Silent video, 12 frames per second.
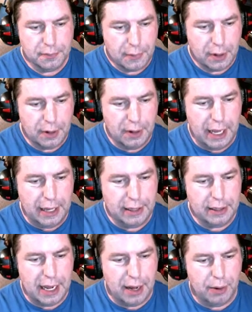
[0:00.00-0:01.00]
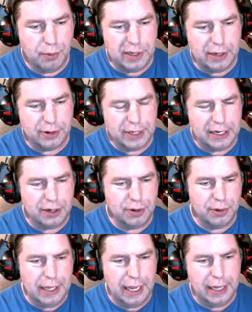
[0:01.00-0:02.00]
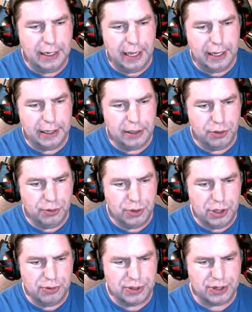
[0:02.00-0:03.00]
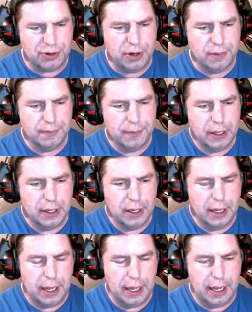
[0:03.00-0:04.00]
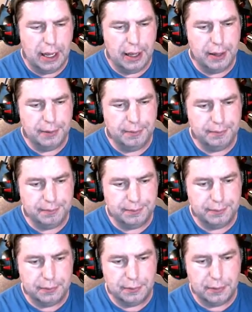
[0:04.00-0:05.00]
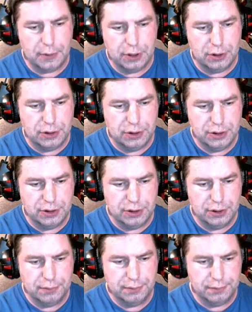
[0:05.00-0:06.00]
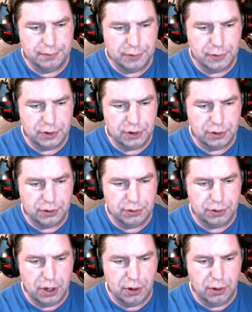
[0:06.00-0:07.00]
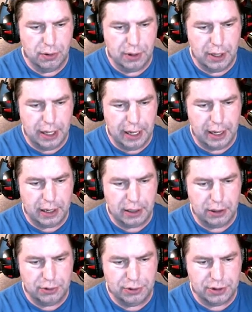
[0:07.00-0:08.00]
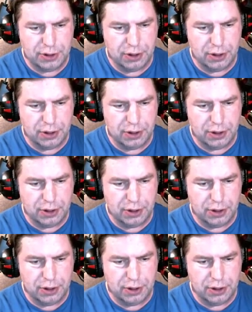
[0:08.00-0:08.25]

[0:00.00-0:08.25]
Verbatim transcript: Okay, now we are going to create a new user. Uh, sudo add user.